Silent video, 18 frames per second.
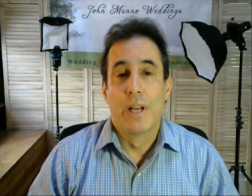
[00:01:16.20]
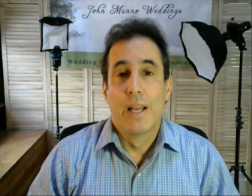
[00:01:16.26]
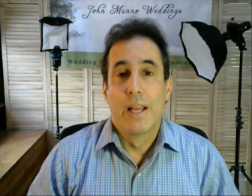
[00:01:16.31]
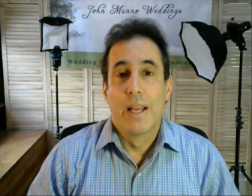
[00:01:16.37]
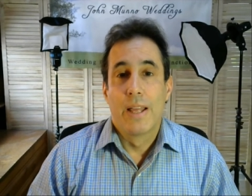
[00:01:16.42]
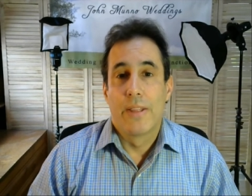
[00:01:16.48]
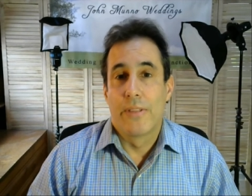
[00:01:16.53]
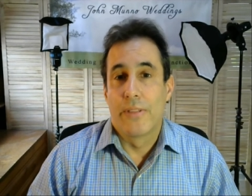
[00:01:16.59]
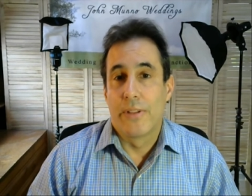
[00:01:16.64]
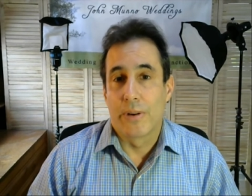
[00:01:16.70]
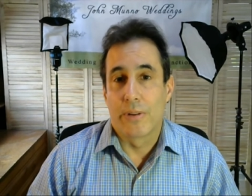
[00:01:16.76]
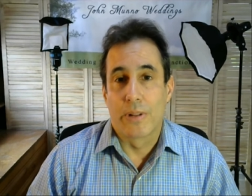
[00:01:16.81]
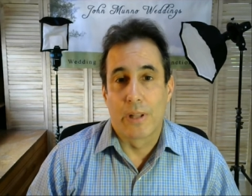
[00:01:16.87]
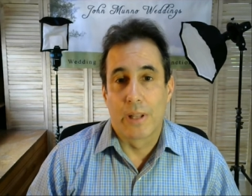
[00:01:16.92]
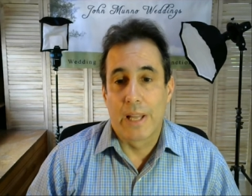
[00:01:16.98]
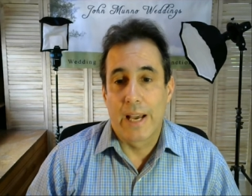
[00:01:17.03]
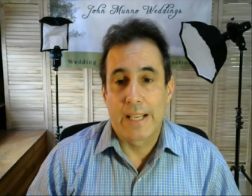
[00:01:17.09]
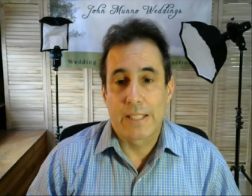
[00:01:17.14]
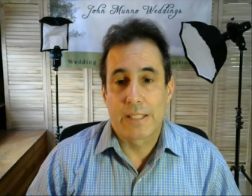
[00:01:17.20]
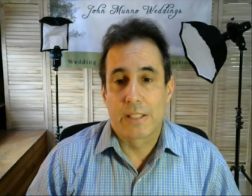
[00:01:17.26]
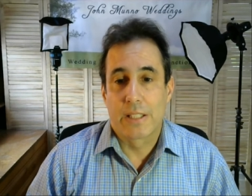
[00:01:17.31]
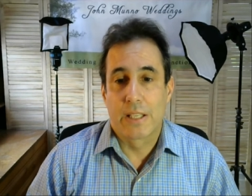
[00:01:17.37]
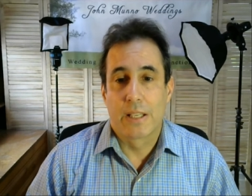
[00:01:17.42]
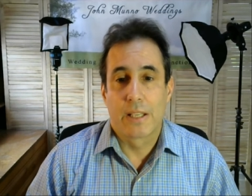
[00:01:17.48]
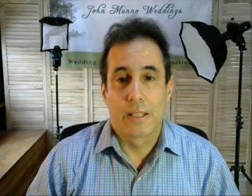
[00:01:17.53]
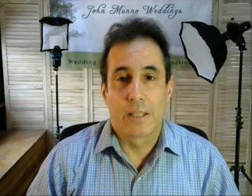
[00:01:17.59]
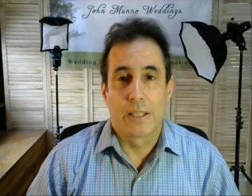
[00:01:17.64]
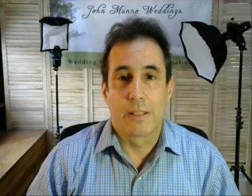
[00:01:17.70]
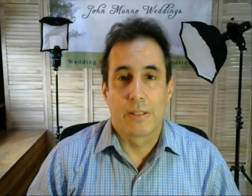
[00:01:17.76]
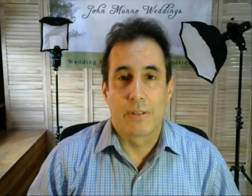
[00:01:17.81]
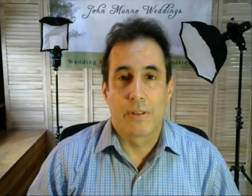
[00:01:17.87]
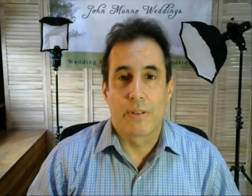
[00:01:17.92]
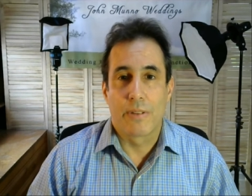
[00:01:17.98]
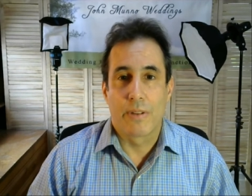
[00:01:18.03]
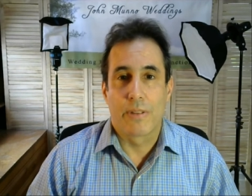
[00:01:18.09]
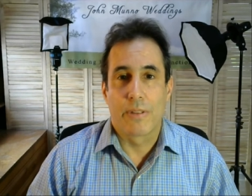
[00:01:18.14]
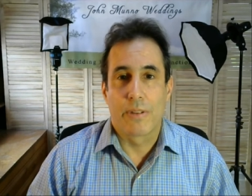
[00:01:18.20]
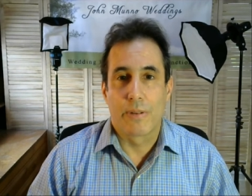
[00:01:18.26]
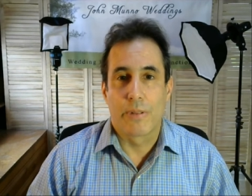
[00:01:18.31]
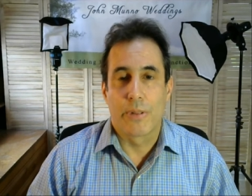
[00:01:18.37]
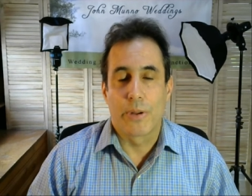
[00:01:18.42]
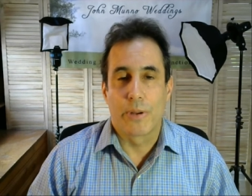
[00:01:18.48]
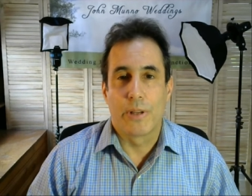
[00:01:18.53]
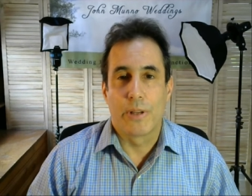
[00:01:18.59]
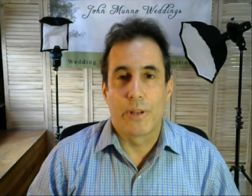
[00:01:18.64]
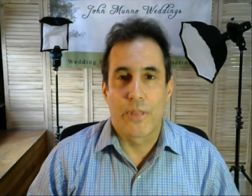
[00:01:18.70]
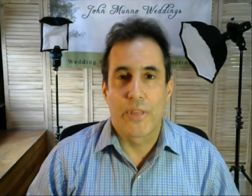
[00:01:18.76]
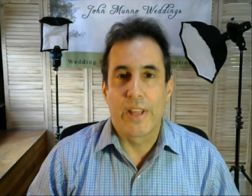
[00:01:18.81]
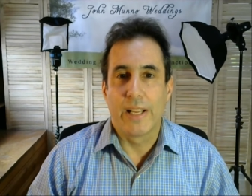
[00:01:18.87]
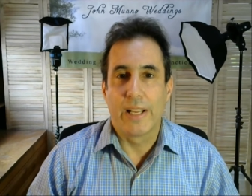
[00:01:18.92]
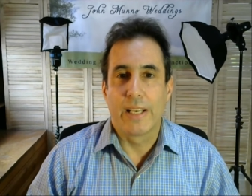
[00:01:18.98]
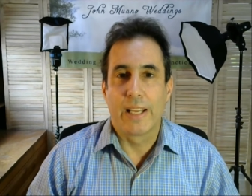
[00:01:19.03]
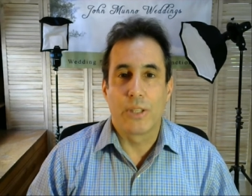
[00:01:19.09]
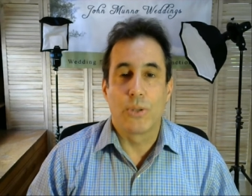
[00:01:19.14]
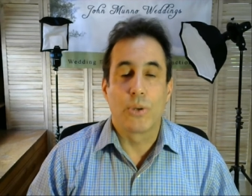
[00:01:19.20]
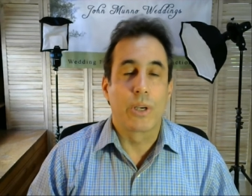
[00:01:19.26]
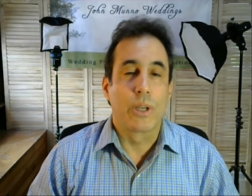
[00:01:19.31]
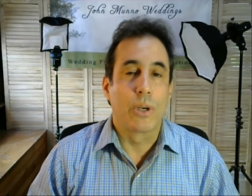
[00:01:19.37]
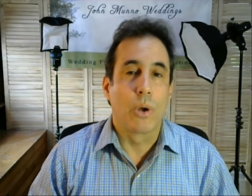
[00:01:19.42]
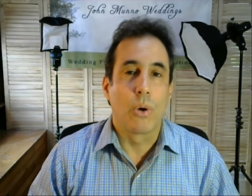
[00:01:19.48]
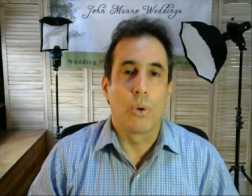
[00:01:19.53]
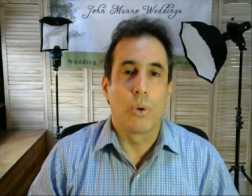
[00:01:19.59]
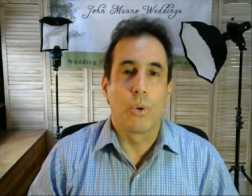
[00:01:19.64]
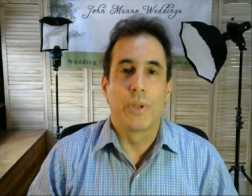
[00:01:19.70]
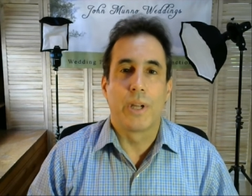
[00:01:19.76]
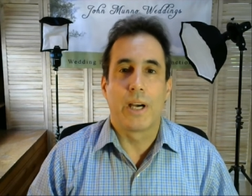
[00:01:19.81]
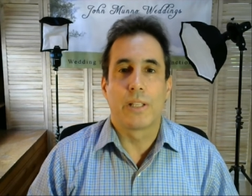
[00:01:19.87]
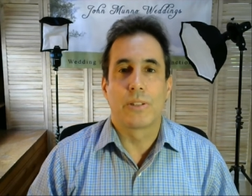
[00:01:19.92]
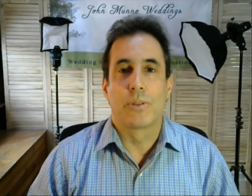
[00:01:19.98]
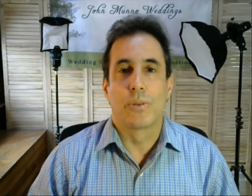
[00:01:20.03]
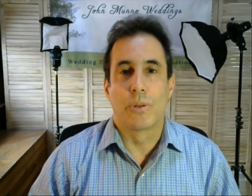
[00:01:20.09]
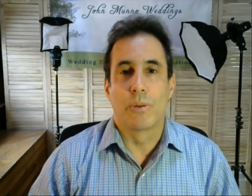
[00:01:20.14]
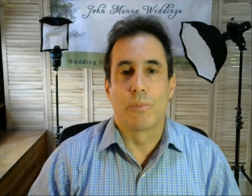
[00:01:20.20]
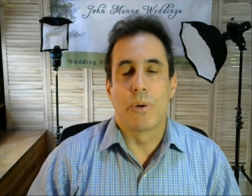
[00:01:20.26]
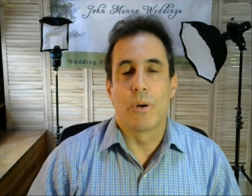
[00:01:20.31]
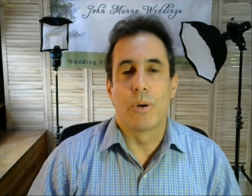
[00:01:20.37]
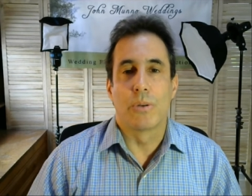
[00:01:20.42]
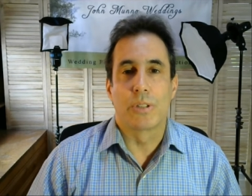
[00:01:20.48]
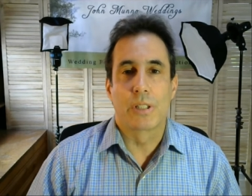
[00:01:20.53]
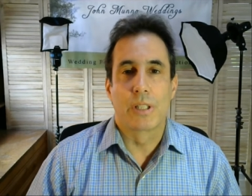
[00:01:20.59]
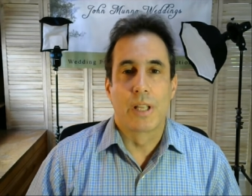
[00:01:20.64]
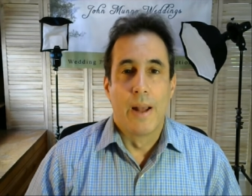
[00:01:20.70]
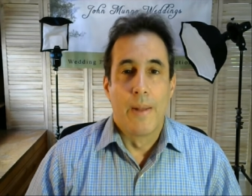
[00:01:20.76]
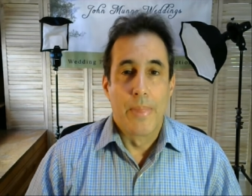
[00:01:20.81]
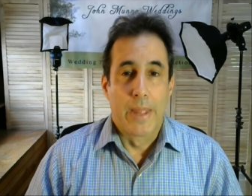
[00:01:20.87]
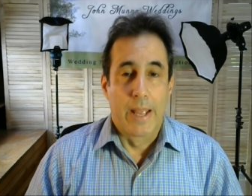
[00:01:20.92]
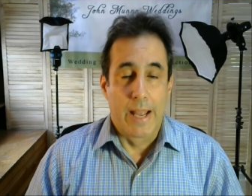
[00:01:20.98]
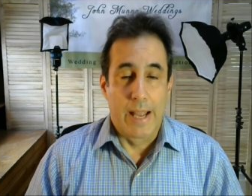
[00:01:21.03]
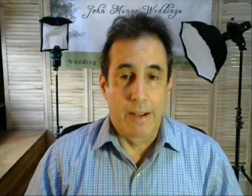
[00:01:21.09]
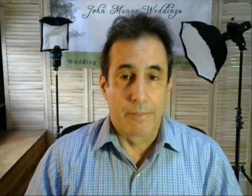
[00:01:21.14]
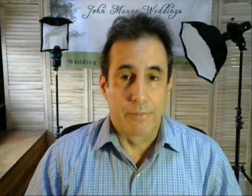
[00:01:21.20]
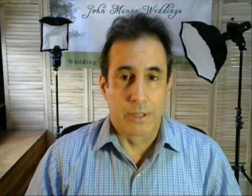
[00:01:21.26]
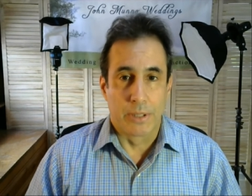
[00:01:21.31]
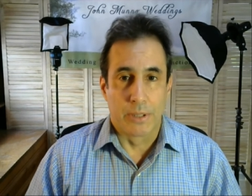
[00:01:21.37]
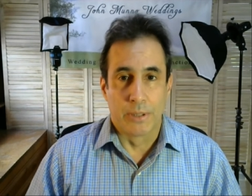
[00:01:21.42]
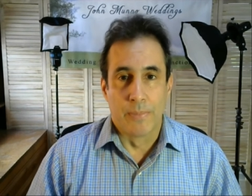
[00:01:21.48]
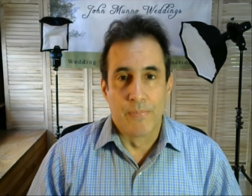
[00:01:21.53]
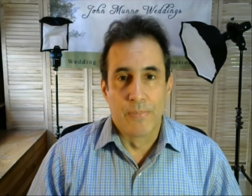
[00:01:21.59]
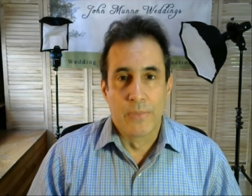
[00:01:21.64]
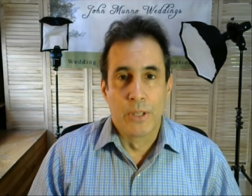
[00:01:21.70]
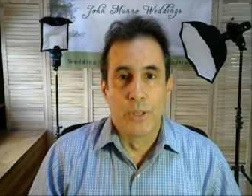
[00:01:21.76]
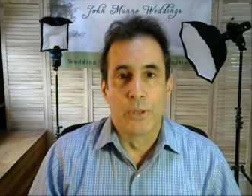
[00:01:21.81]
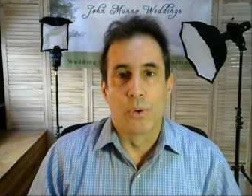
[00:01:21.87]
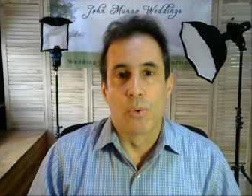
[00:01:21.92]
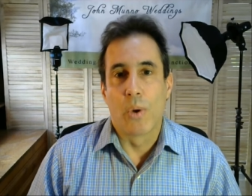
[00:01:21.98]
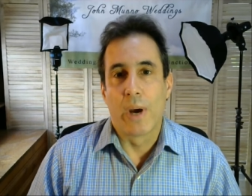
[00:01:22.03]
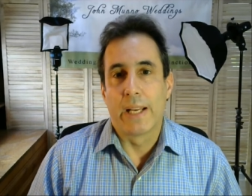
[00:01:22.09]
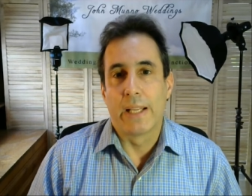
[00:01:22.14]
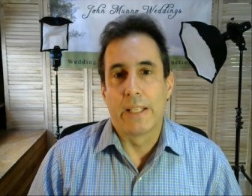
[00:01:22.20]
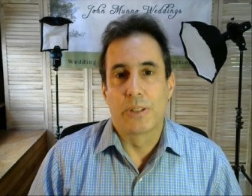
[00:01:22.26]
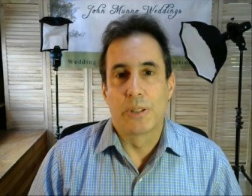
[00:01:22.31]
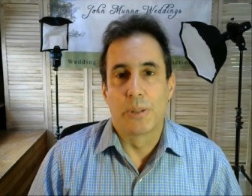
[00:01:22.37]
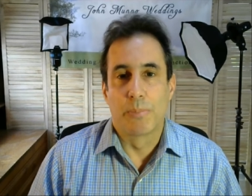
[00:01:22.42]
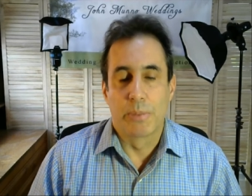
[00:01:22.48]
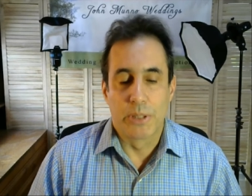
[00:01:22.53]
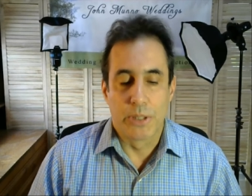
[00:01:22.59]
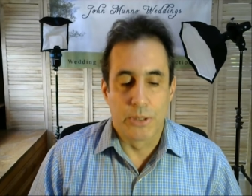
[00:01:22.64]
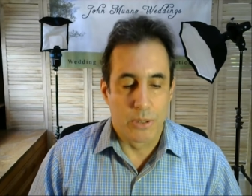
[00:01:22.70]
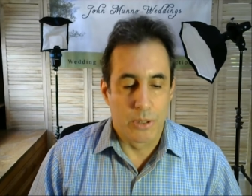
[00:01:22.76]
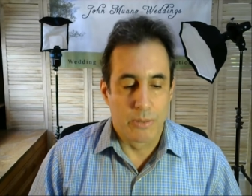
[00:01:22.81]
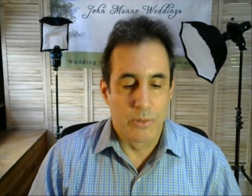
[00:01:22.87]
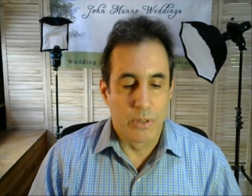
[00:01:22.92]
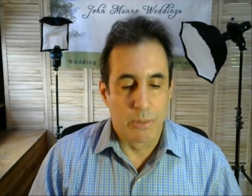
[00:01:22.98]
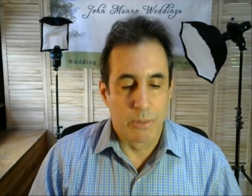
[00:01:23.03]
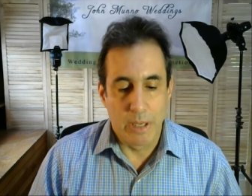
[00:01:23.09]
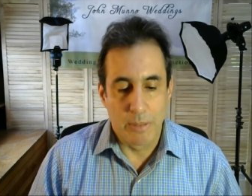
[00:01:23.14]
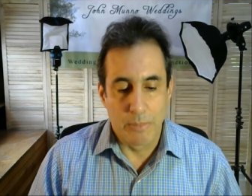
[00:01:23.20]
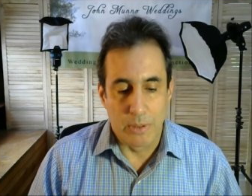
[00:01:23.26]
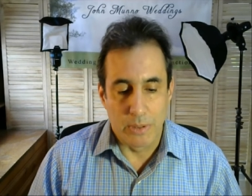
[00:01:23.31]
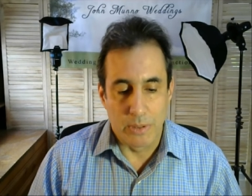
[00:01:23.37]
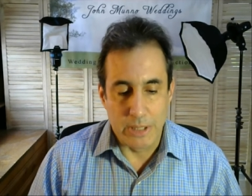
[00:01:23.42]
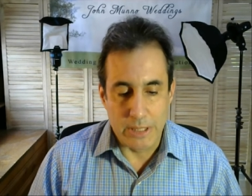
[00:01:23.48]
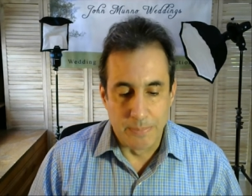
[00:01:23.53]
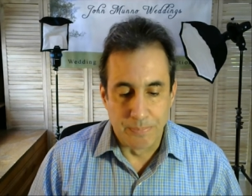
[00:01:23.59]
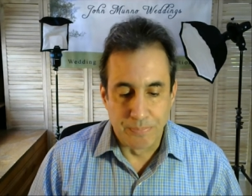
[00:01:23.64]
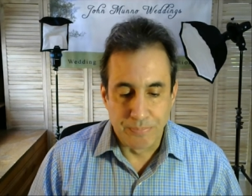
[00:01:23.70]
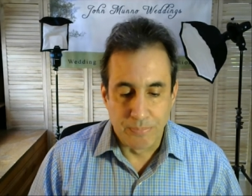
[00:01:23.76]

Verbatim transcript: they're the last, the, the, the, the thing that you can hold on to the most after your wedding to preserve your memories.